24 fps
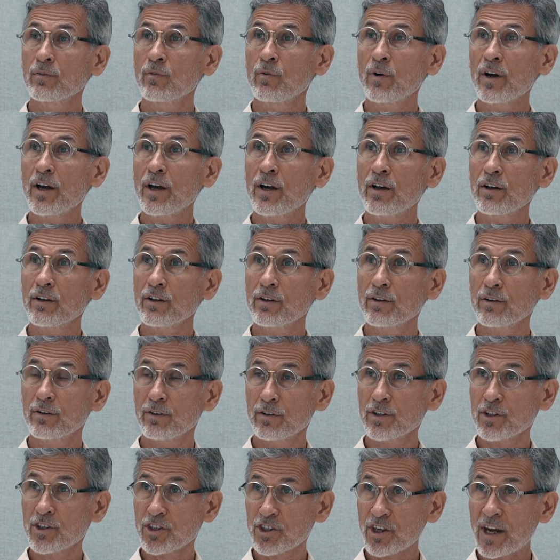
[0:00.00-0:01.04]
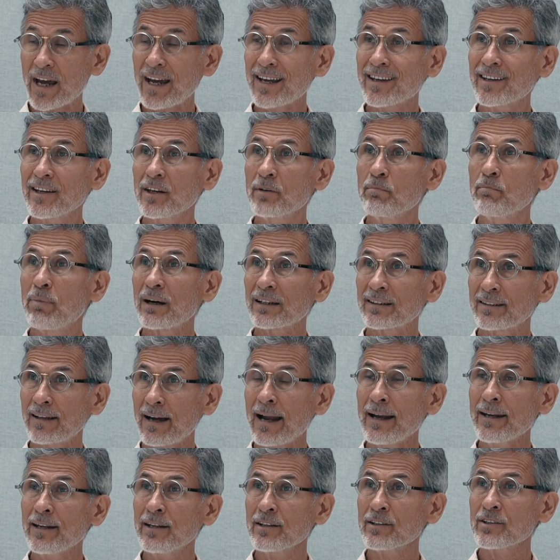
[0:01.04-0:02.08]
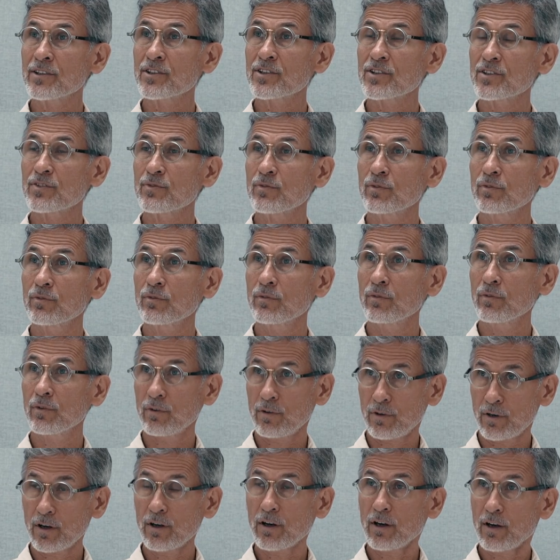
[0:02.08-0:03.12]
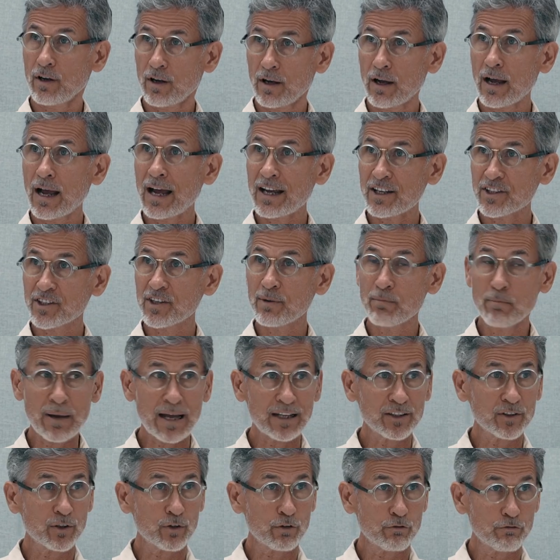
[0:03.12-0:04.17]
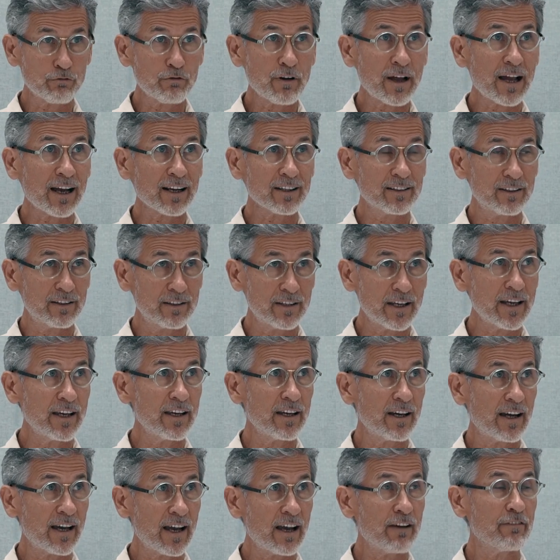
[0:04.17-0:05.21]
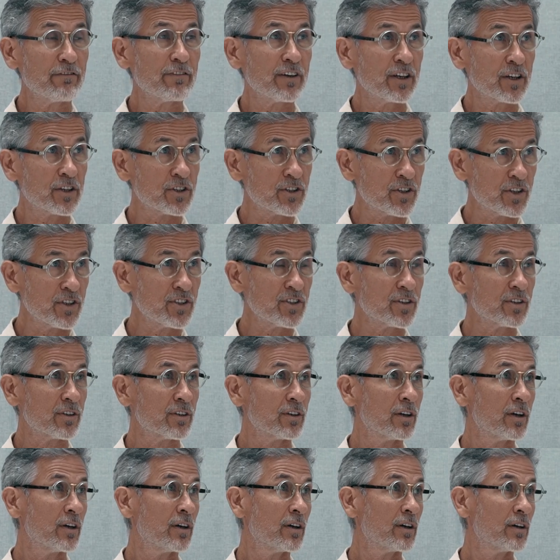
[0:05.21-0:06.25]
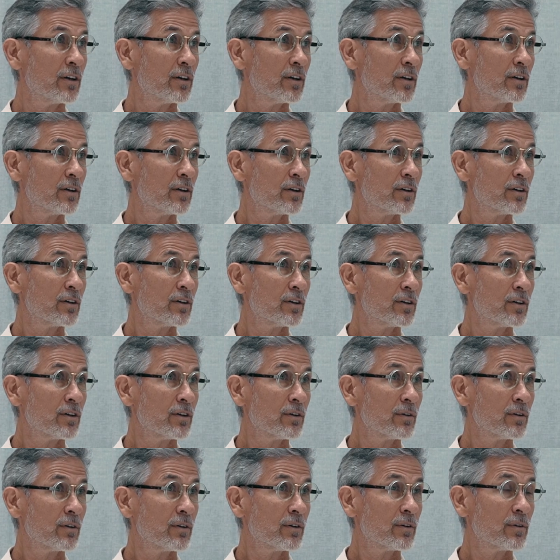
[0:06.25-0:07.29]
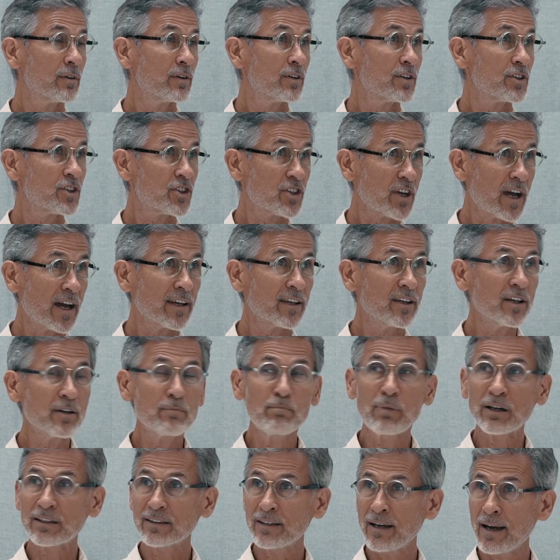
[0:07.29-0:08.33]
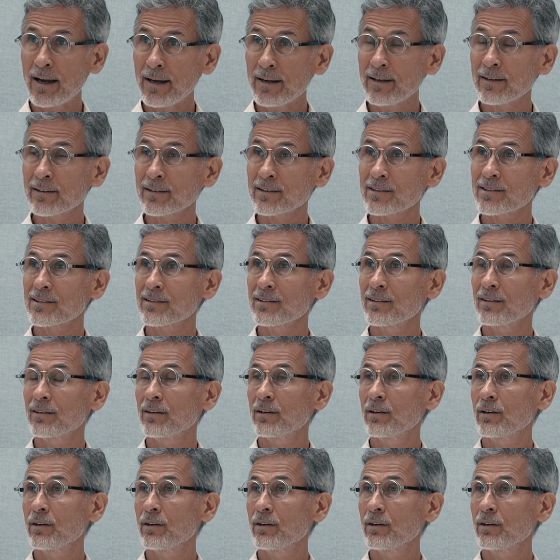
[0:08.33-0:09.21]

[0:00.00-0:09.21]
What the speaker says: where psychic battalions, as a matter of fact, they have existed. Psychic battalions.